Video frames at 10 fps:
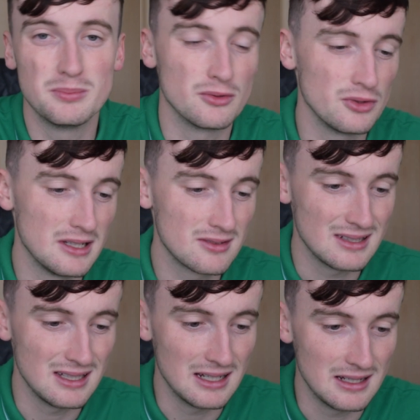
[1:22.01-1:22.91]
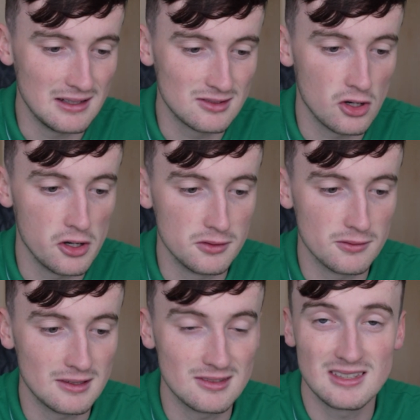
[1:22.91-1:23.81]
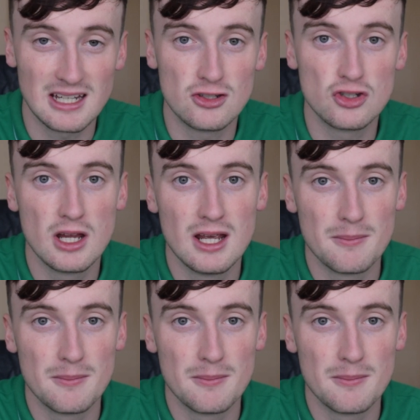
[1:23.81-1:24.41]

But realistically it is kind of at this stage